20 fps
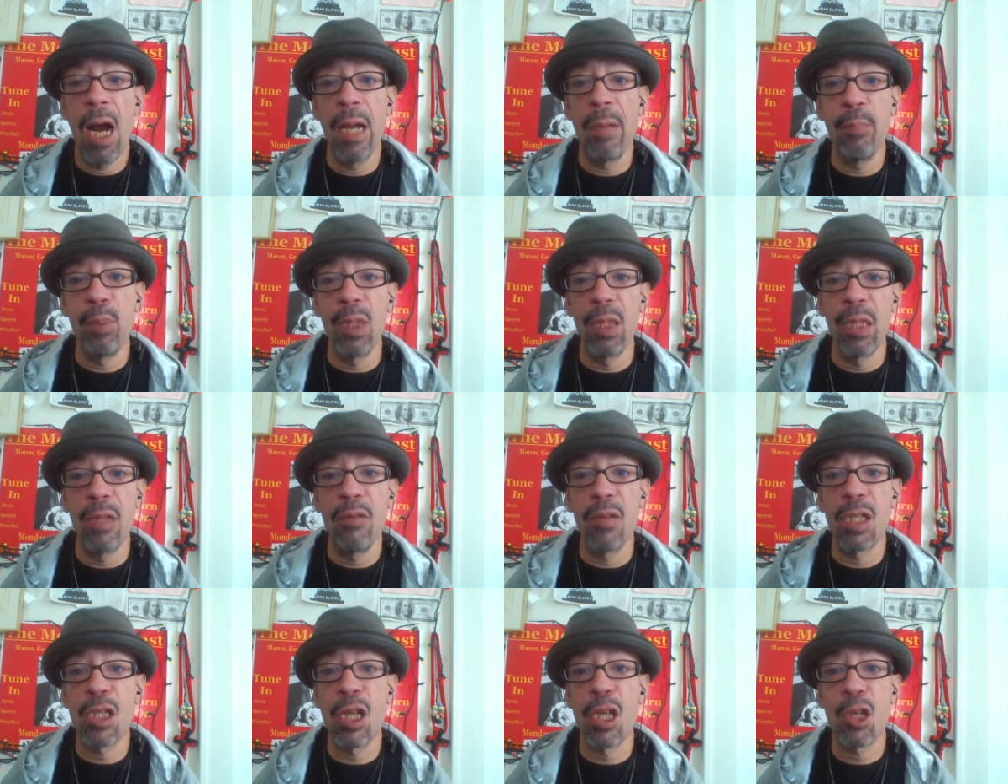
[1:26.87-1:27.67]
I
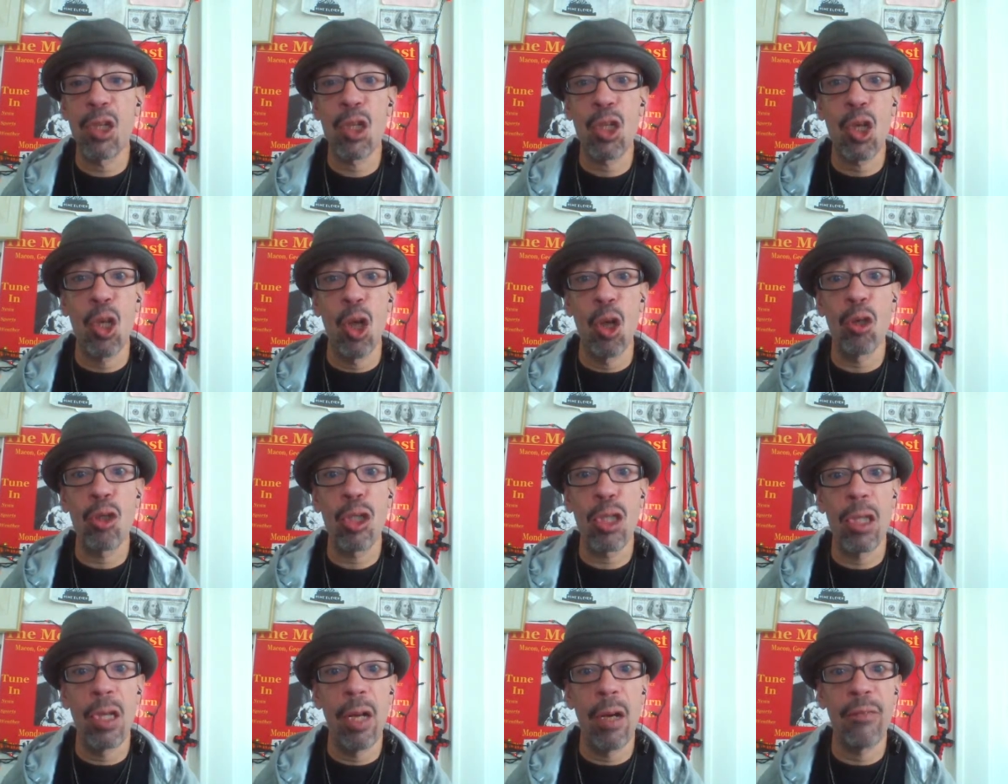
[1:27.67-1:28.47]
believe it is
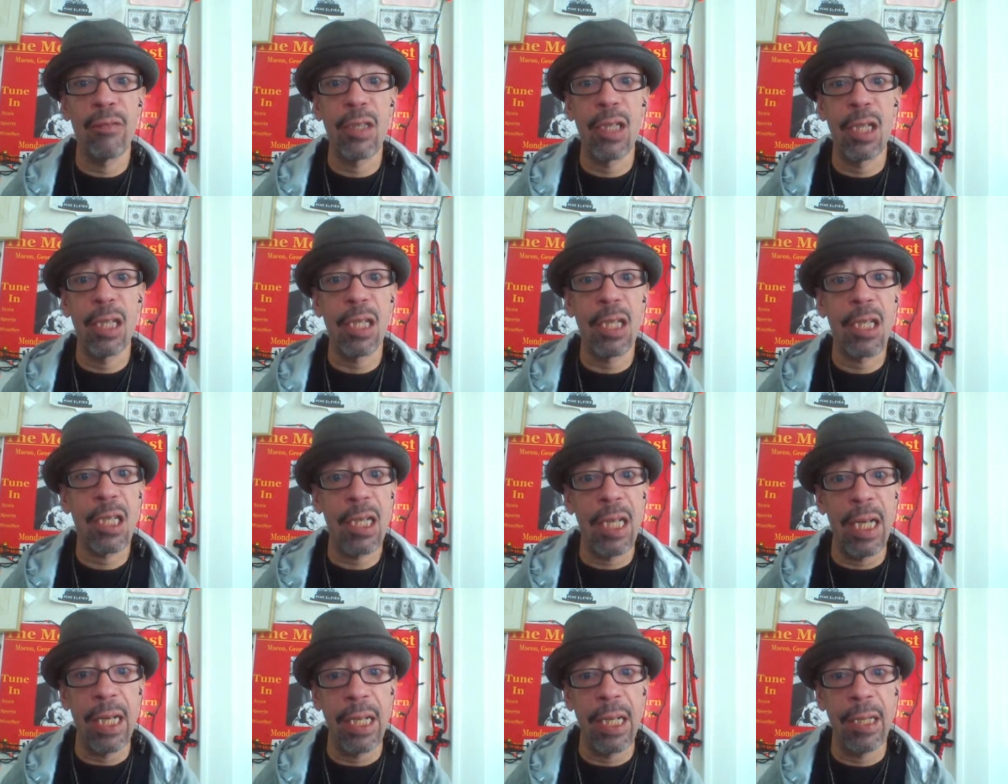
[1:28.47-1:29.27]
close enough to the
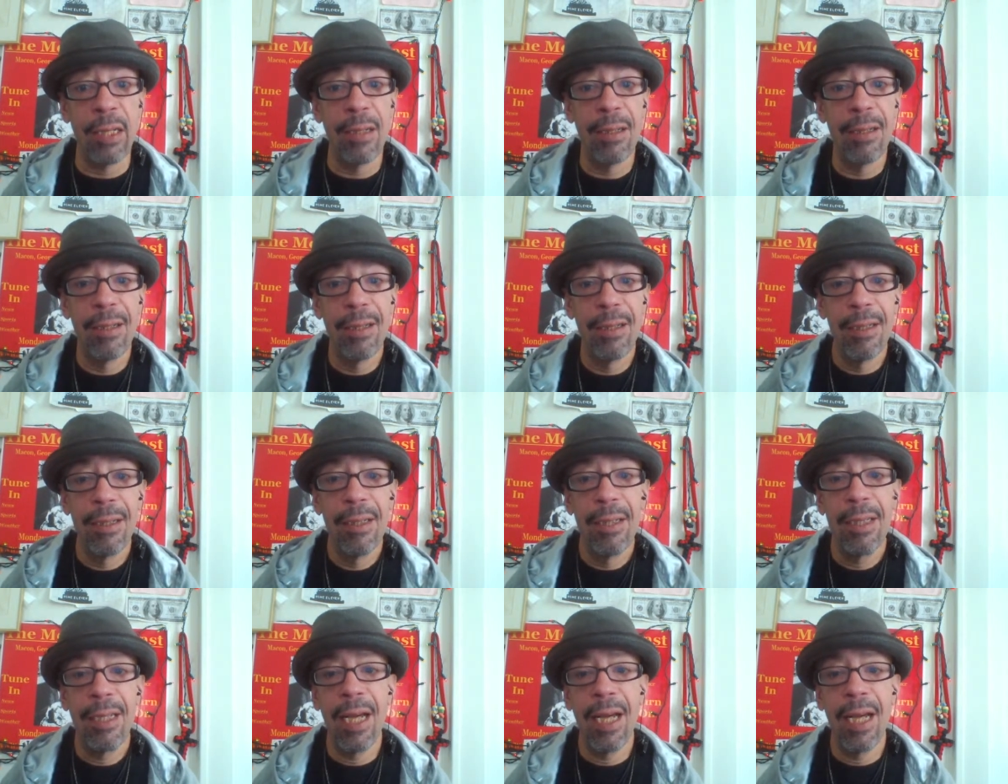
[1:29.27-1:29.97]
city